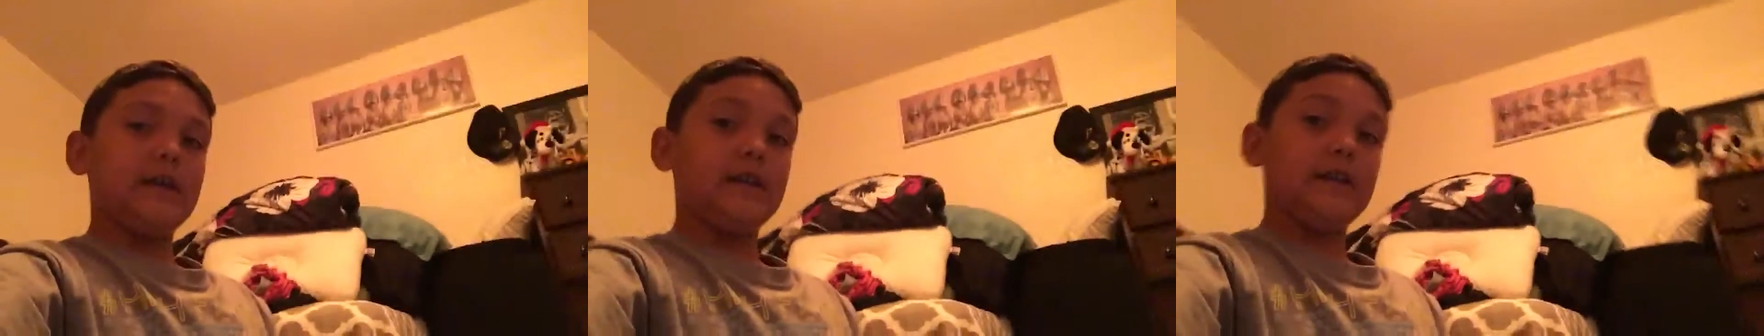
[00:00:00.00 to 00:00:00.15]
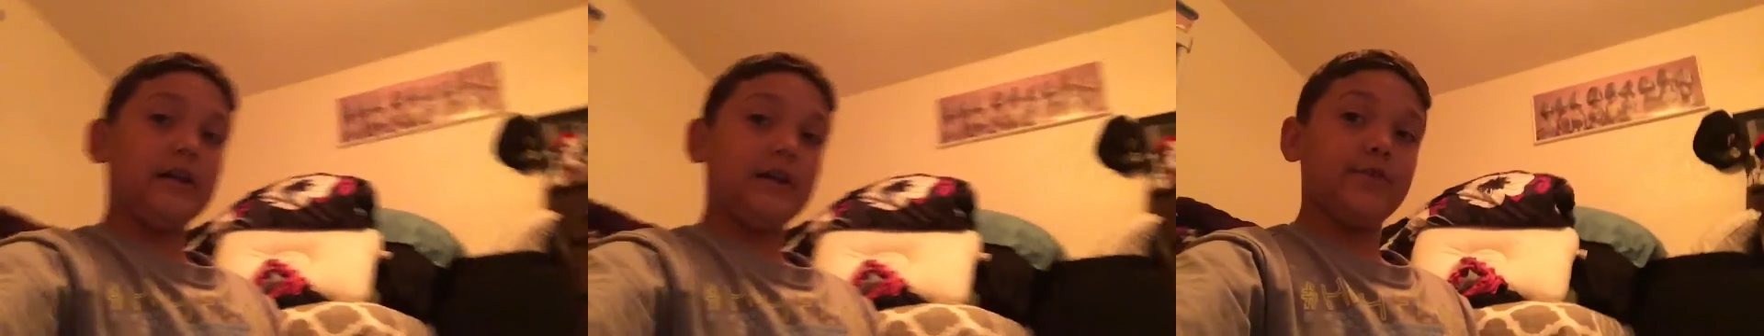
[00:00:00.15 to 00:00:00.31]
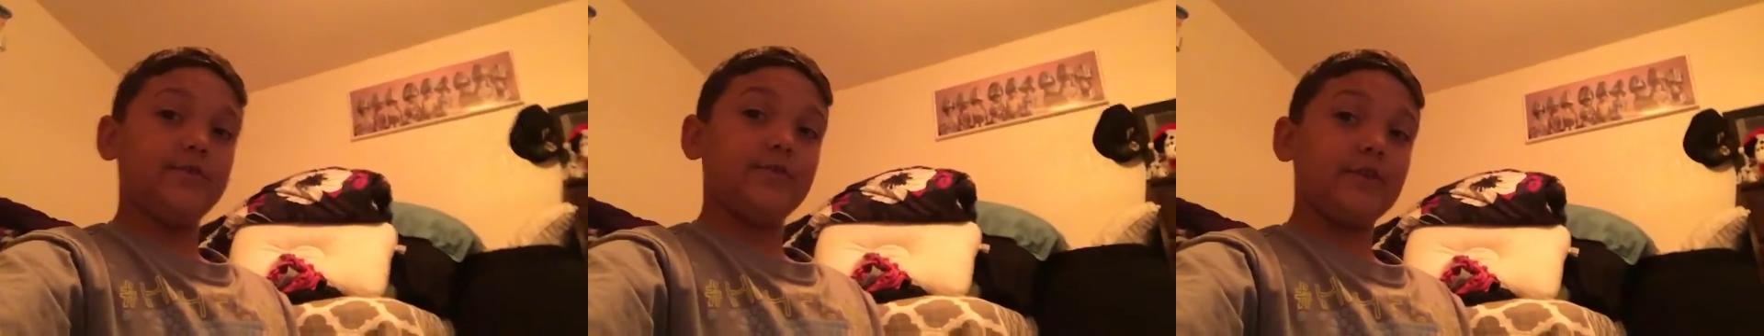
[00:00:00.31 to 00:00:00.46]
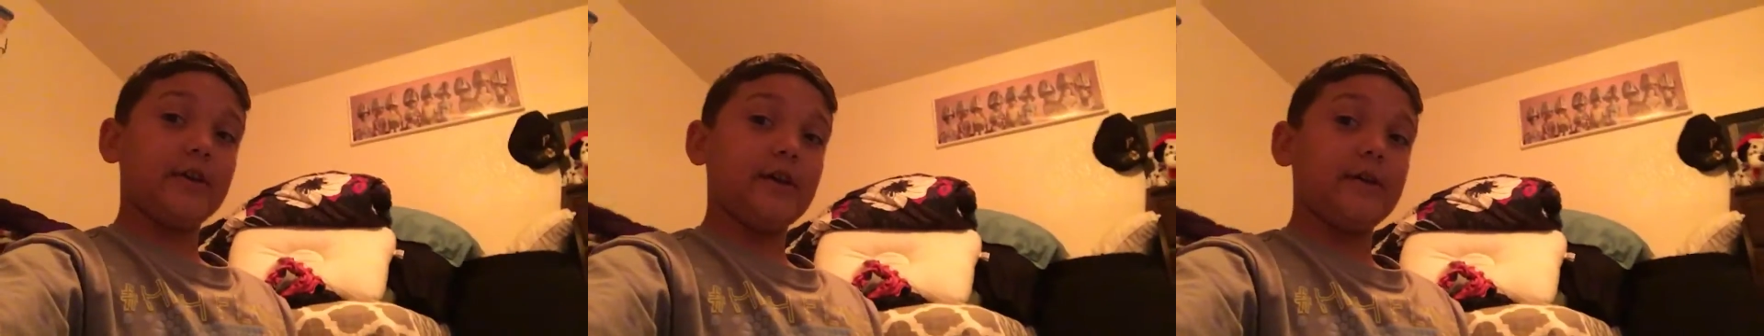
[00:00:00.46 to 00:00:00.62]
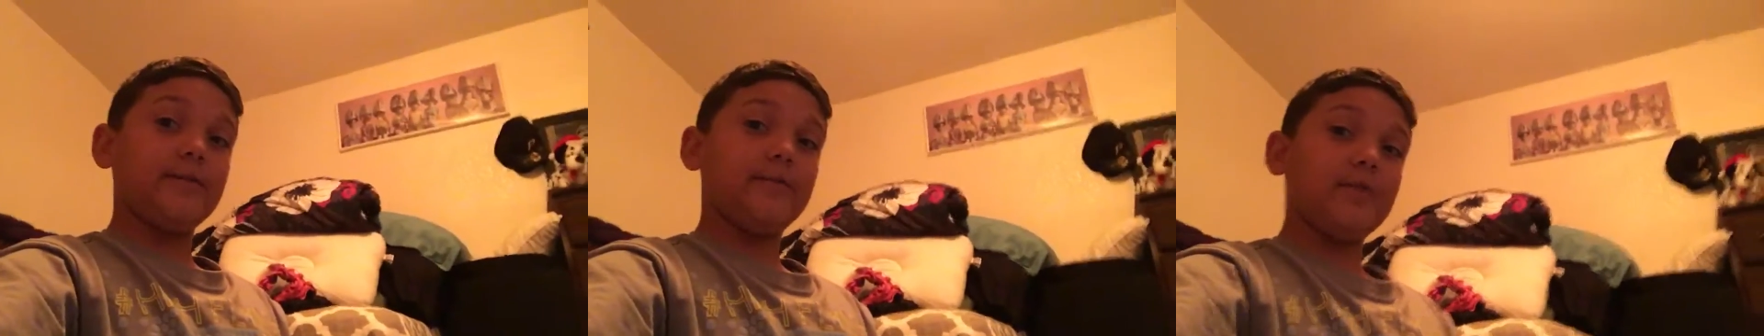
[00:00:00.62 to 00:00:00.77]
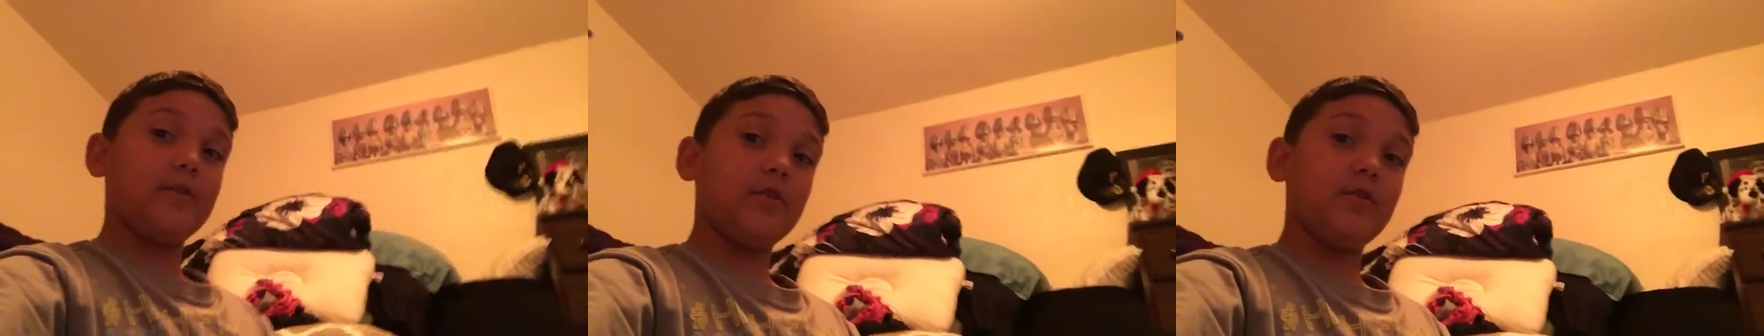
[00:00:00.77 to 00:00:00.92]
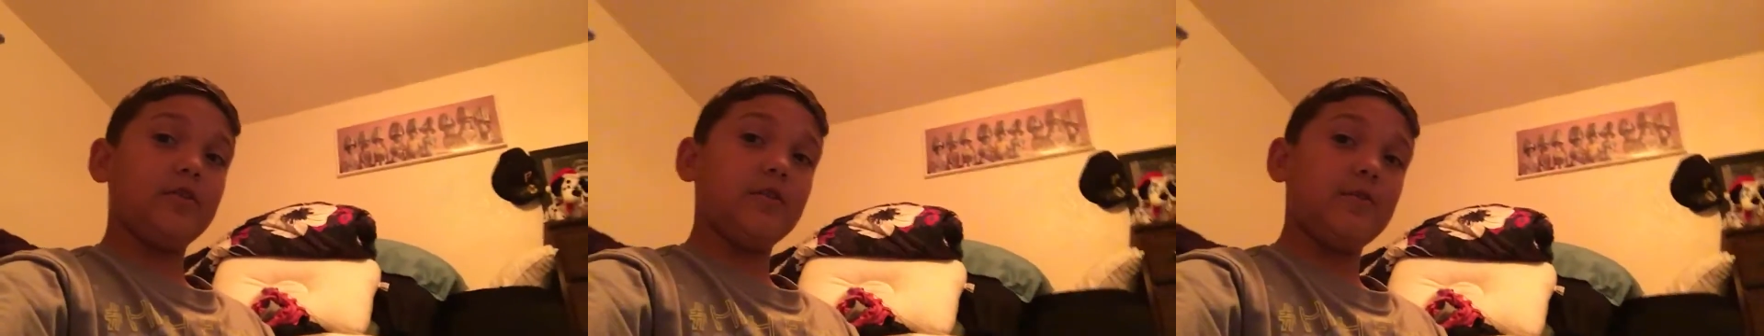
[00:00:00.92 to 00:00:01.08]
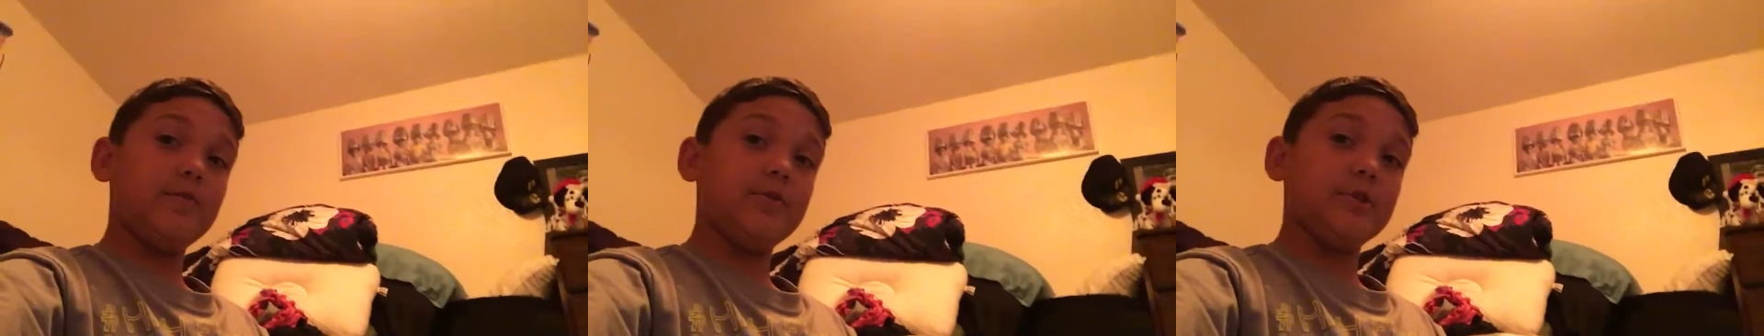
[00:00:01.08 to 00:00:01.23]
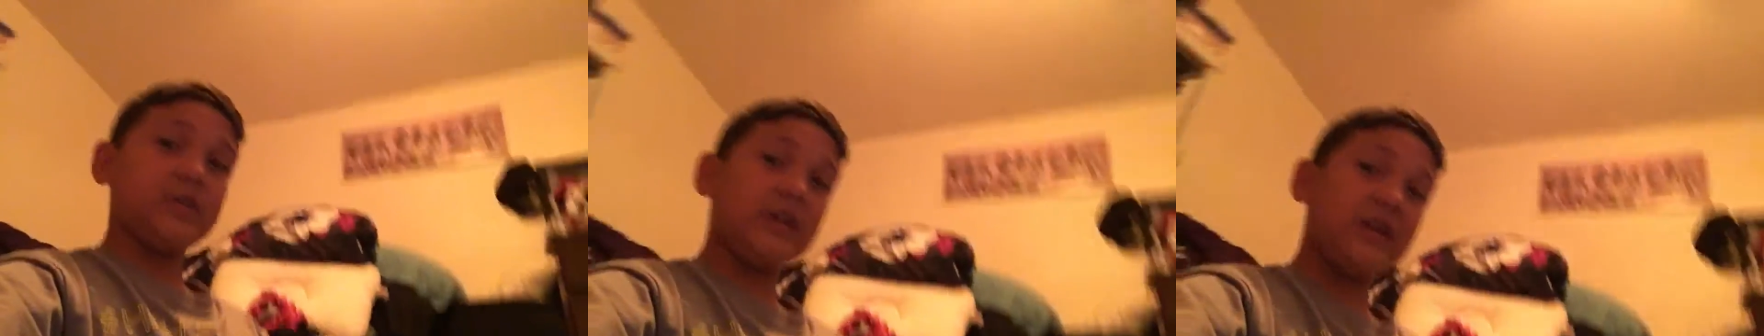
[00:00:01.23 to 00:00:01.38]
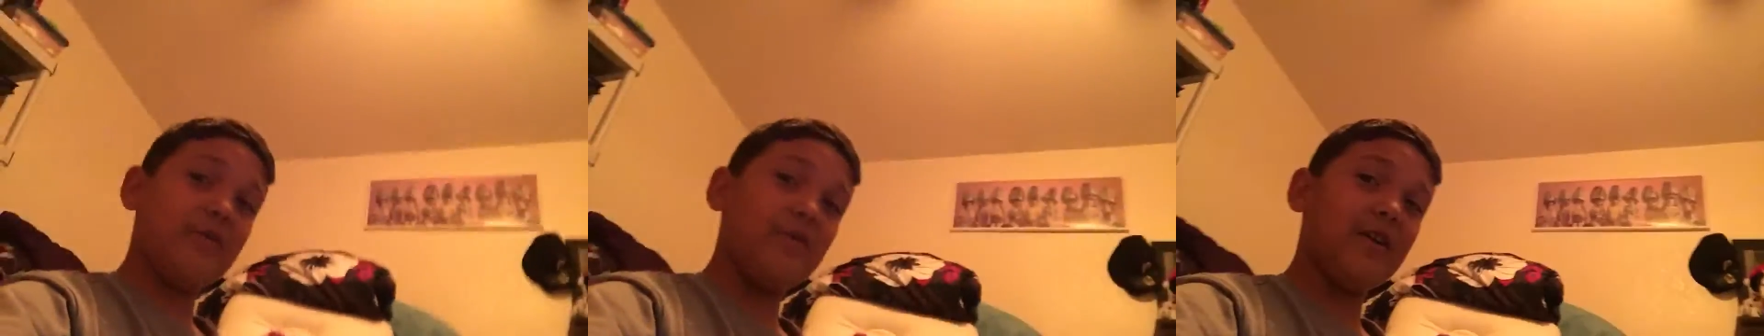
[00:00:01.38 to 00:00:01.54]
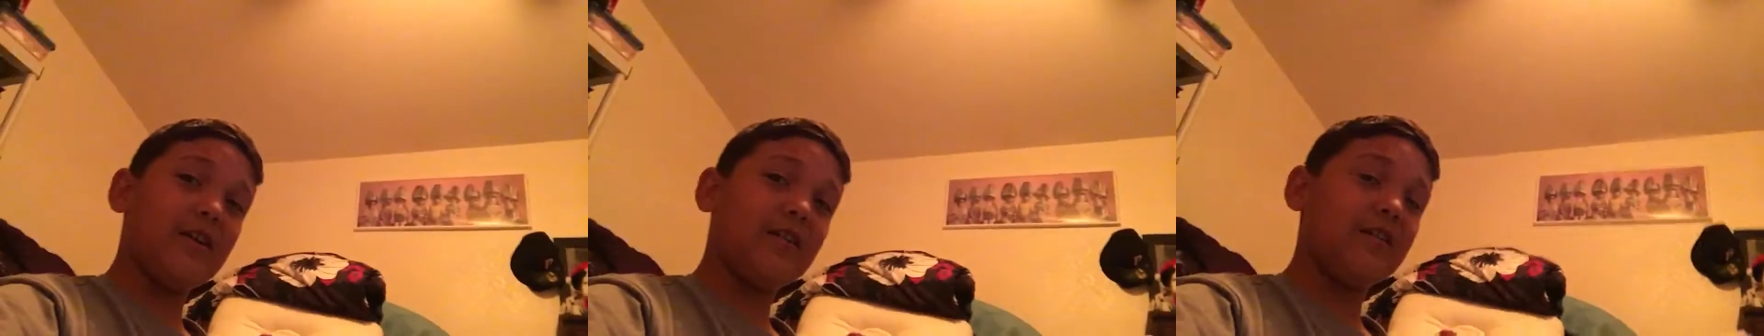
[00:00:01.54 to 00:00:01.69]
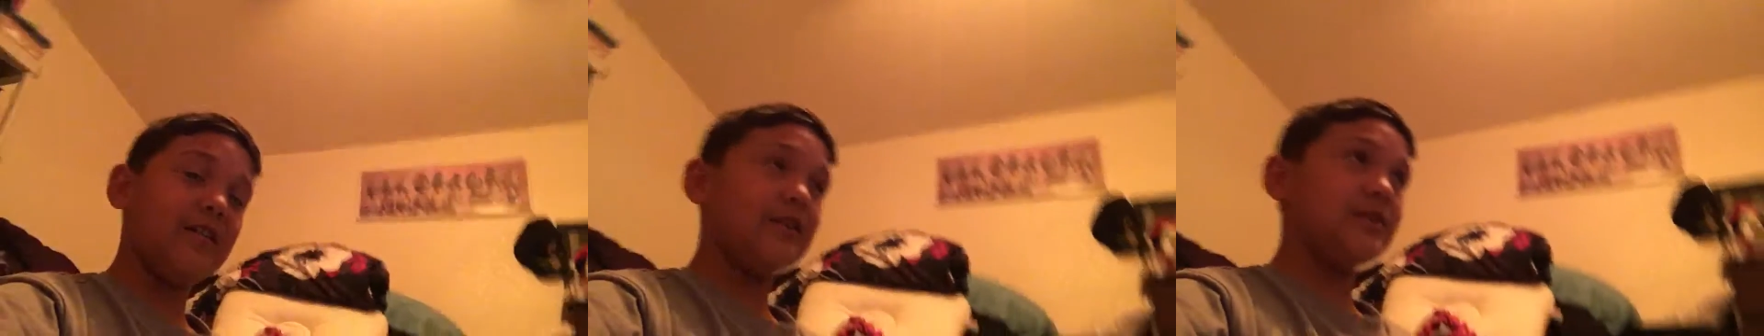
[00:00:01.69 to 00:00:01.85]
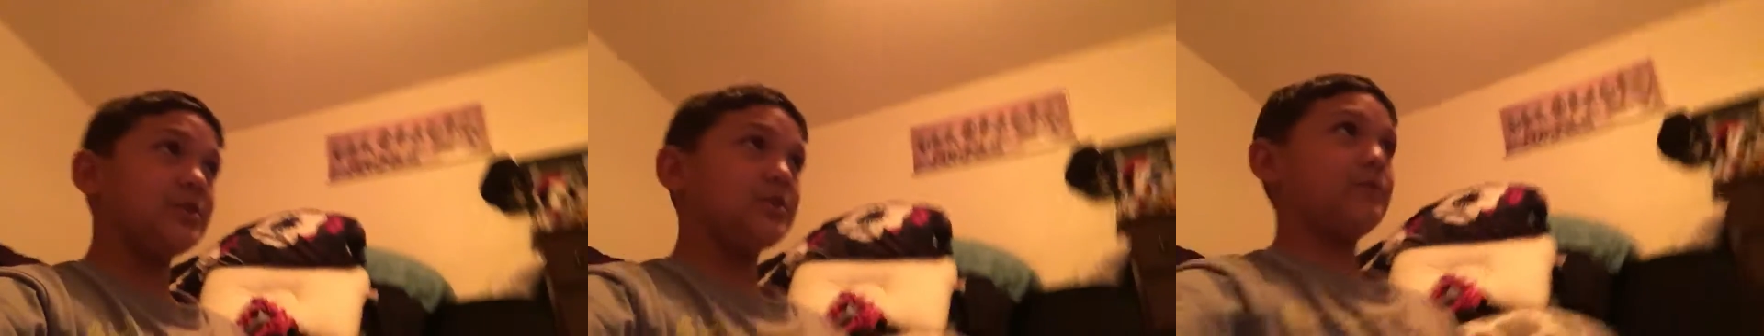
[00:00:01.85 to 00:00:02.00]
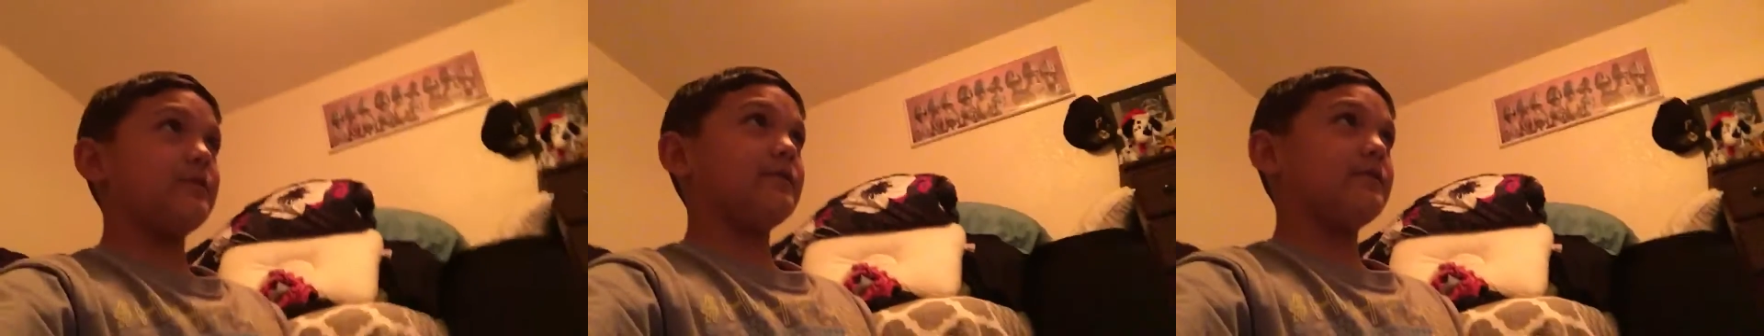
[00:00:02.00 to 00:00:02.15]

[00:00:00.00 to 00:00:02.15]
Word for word: And uh, subscribe to old WGKY Clan,